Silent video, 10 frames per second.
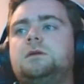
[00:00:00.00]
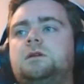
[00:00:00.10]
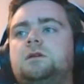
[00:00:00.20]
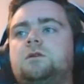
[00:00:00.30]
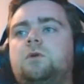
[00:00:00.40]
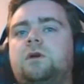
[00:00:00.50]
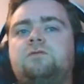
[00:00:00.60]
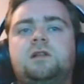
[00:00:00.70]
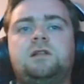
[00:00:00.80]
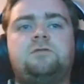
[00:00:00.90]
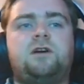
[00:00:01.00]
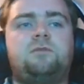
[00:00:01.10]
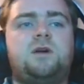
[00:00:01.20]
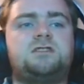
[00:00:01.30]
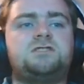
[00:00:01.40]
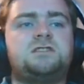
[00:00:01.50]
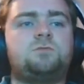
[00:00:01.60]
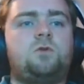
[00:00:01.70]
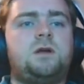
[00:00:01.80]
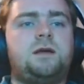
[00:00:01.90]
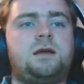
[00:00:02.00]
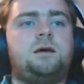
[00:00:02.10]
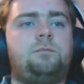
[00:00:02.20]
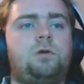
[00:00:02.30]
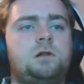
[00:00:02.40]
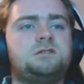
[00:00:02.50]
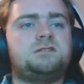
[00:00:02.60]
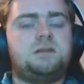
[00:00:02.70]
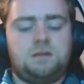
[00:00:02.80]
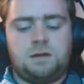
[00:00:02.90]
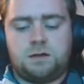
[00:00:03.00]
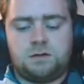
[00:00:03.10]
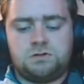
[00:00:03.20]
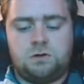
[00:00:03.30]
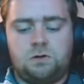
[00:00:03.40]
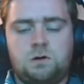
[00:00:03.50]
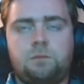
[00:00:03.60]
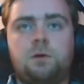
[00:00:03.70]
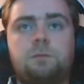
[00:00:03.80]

don't quite feel the vibration. It's more like a pulse into the controller, but